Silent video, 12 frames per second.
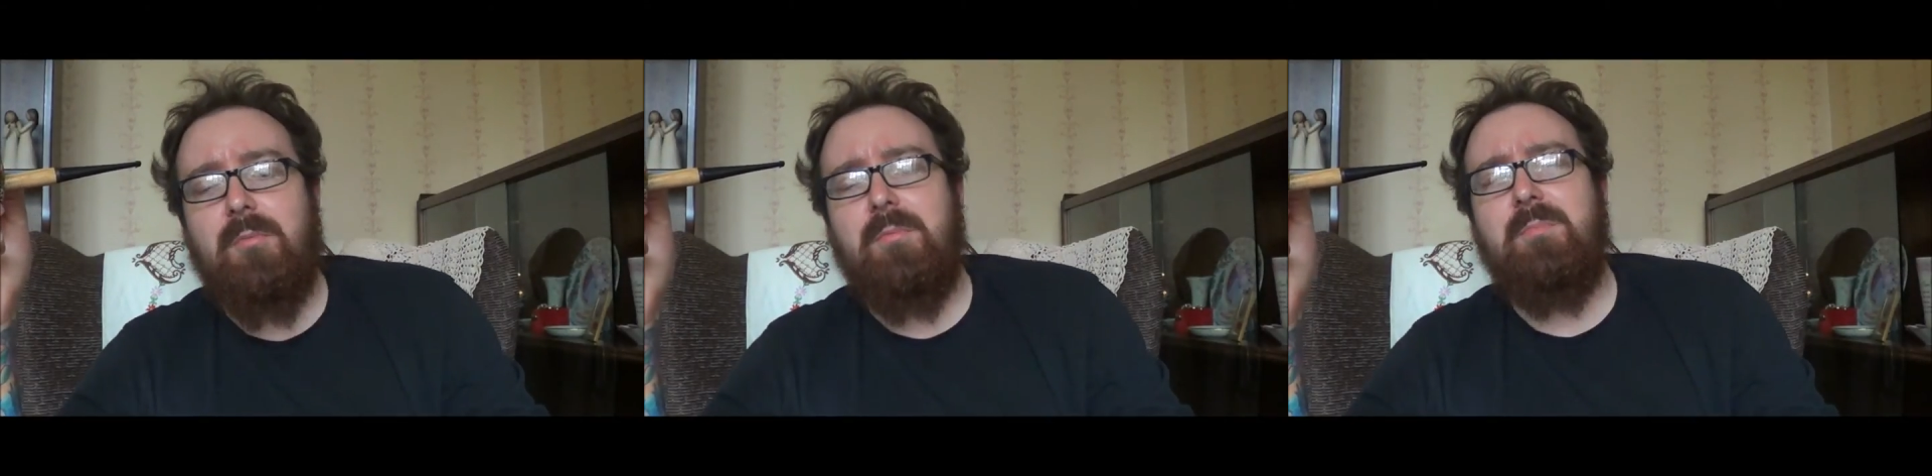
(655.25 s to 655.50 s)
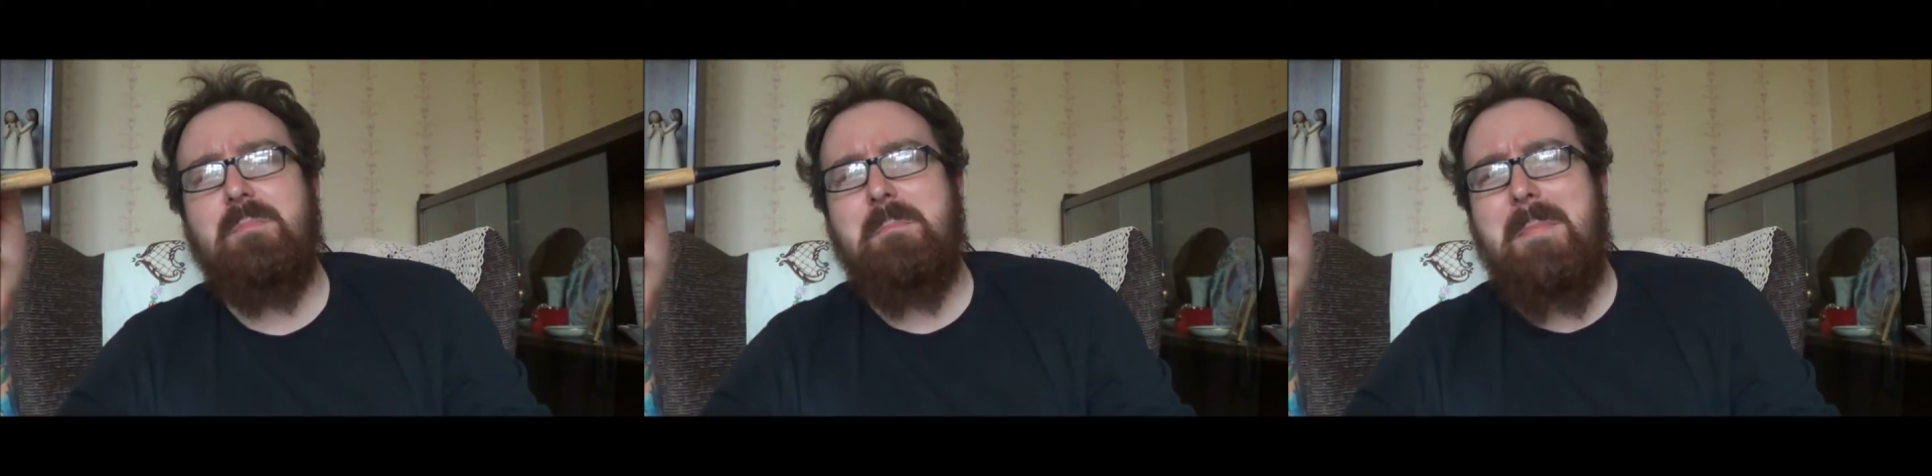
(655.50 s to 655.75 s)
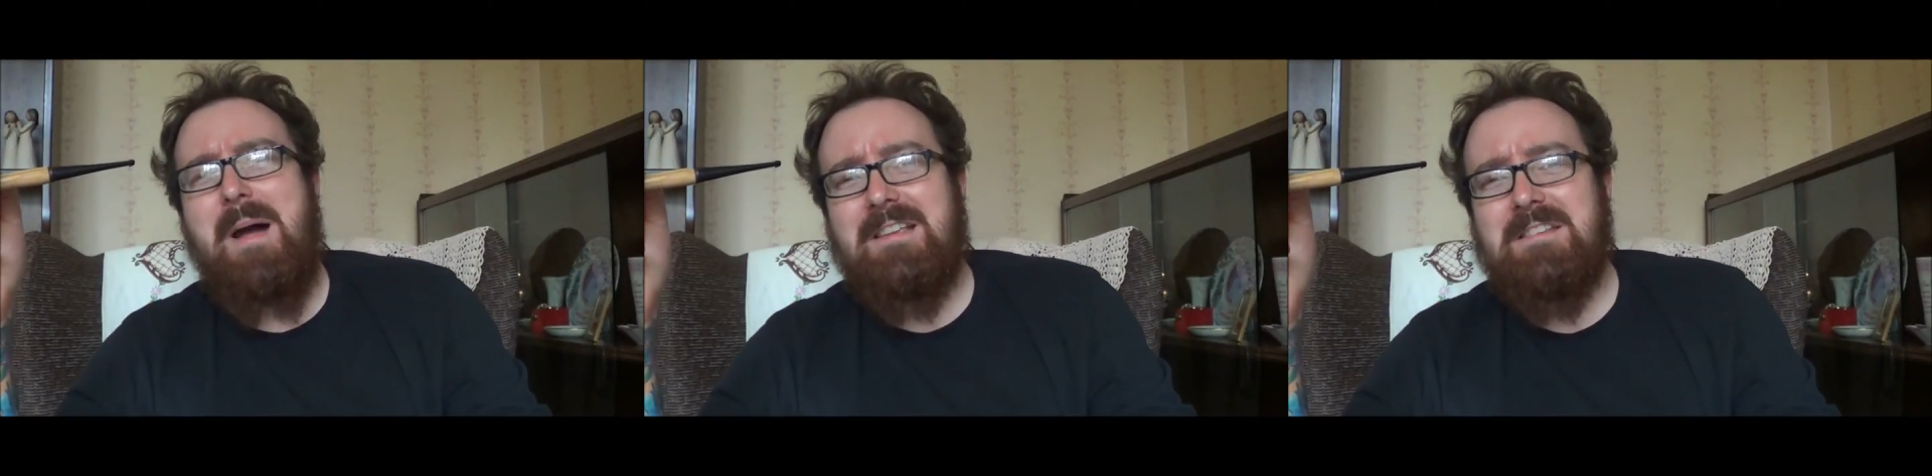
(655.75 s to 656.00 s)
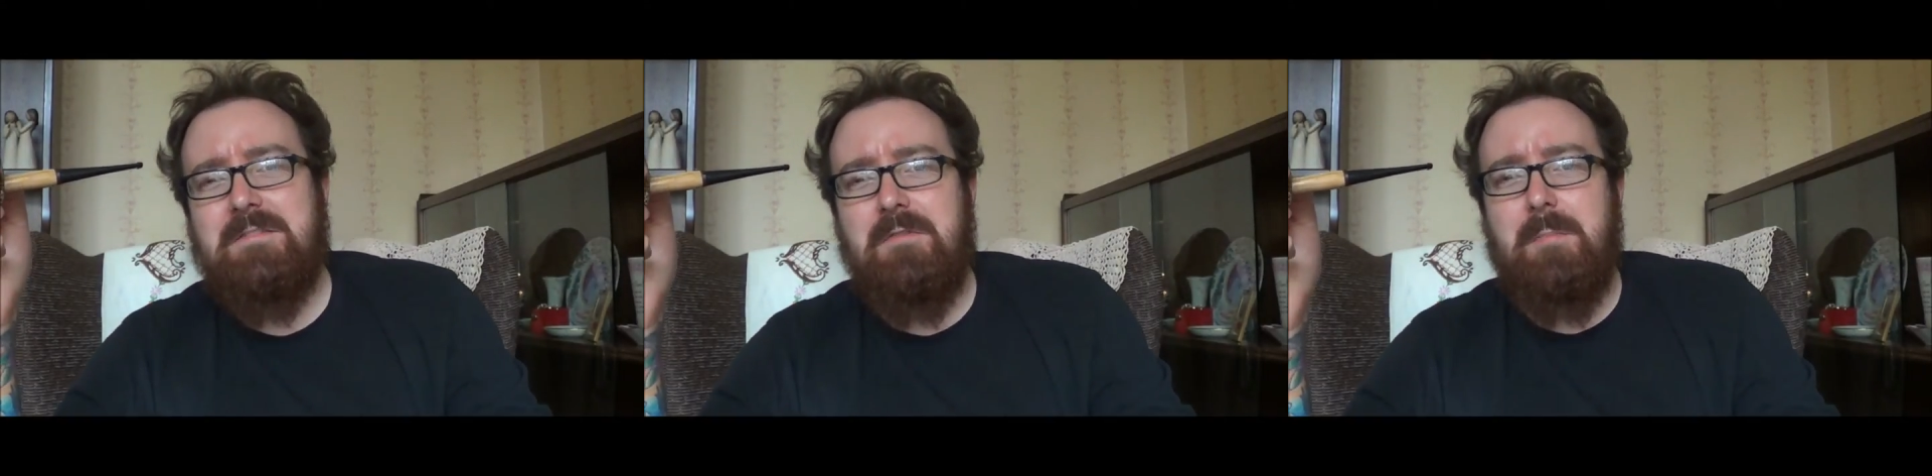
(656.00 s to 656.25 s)
a
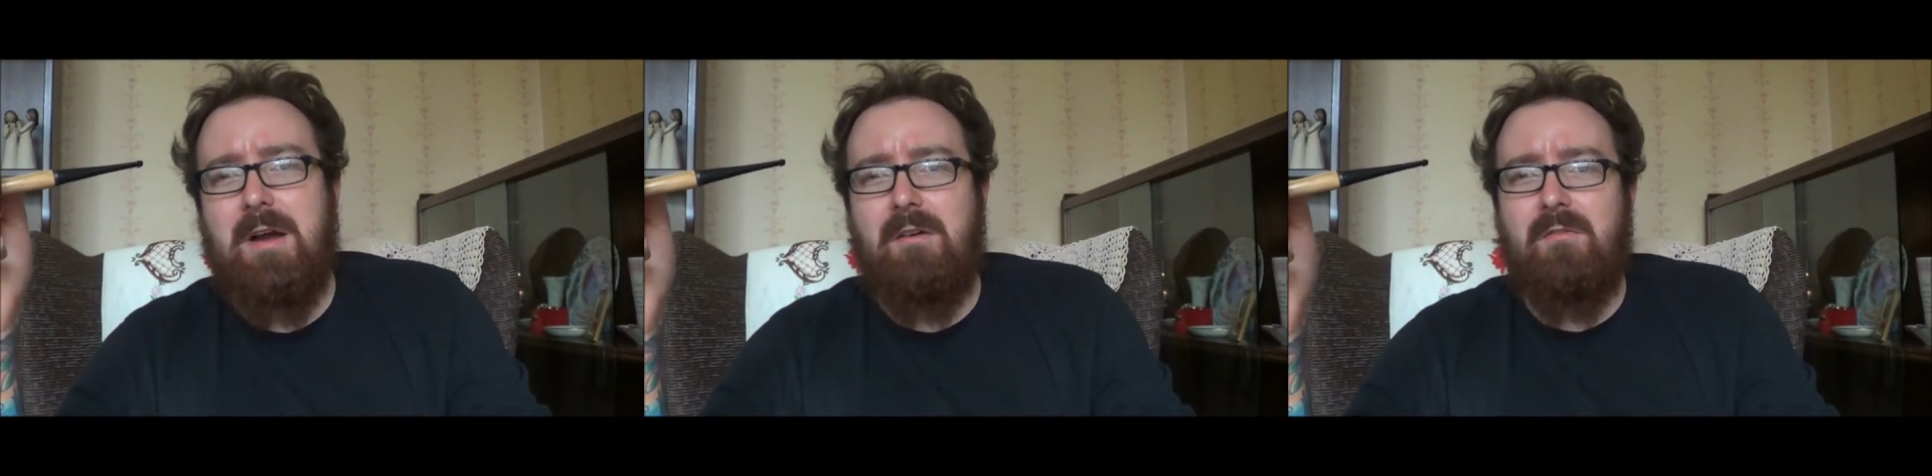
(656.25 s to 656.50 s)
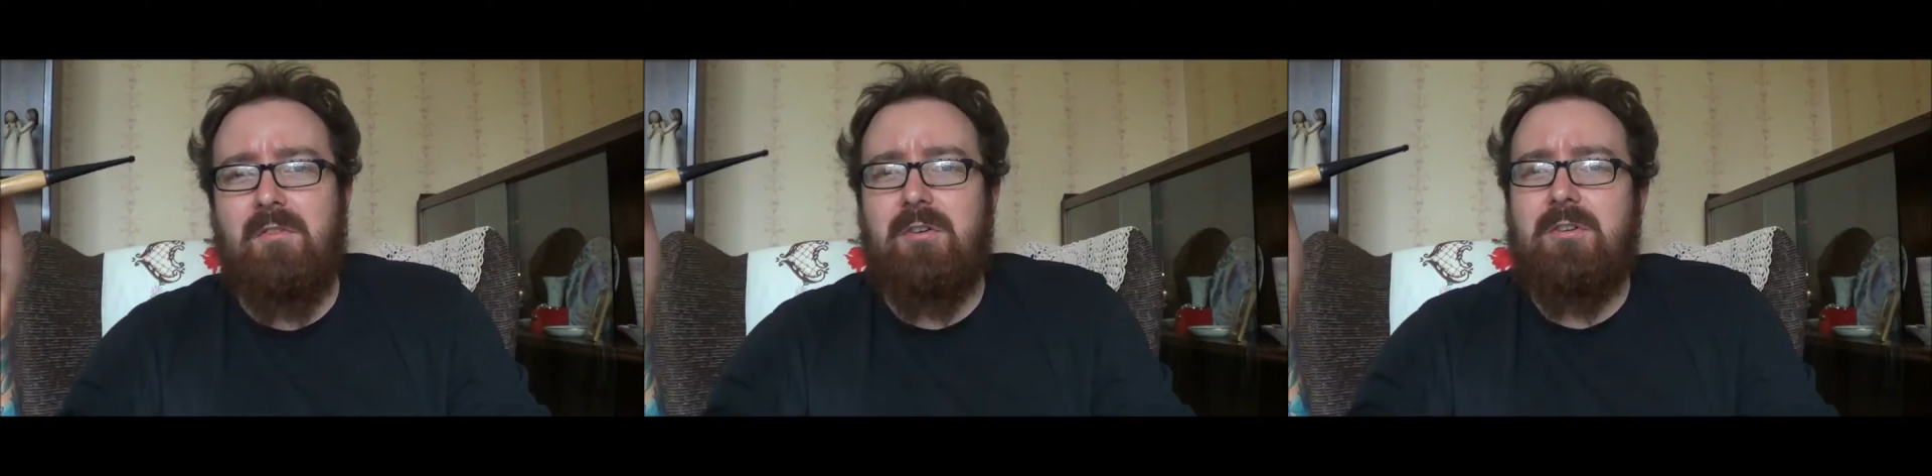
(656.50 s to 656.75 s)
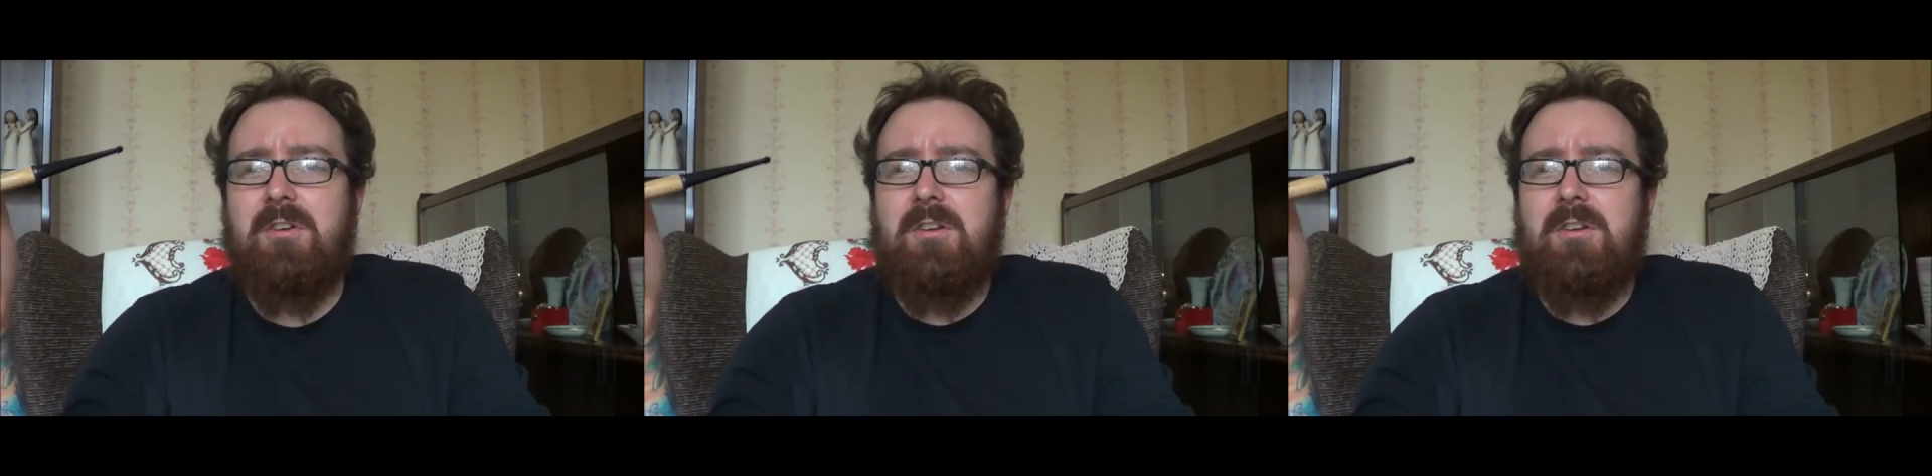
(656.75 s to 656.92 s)
massive amount, but